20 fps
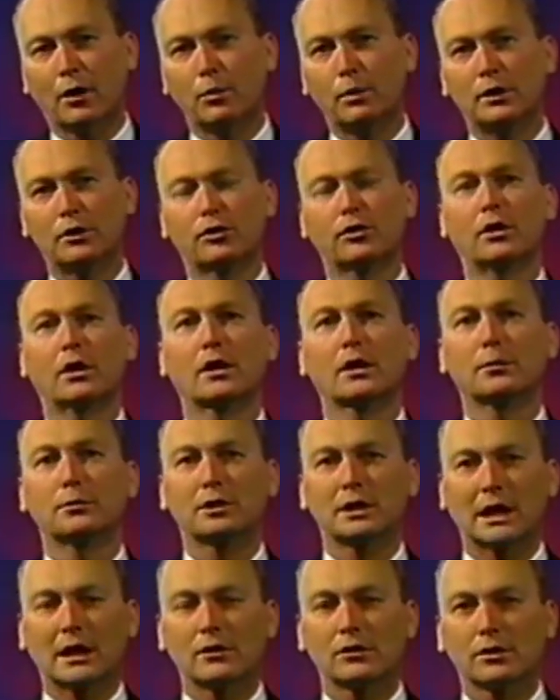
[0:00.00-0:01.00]
when
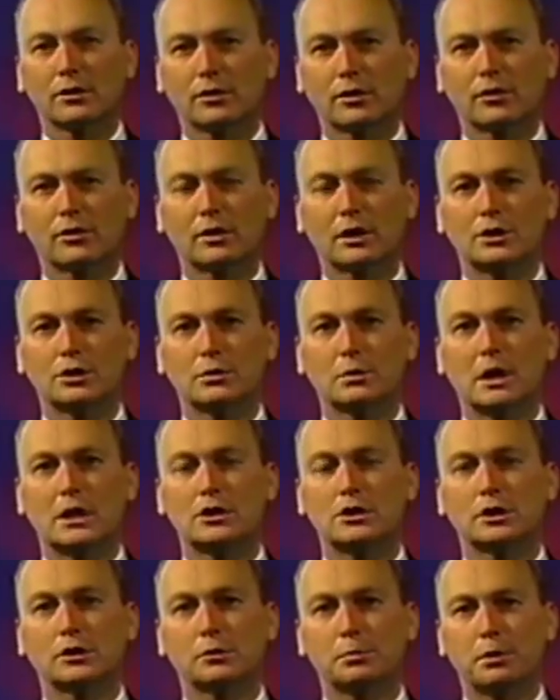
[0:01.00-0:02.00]
circumstances and
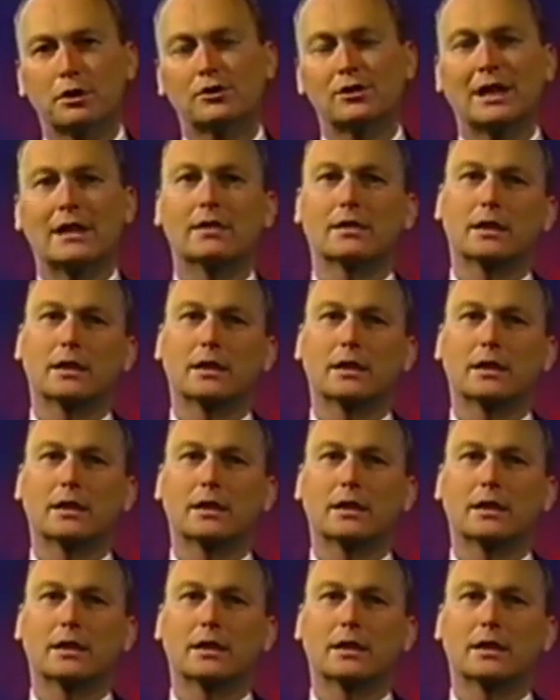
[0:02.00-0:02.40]
situations present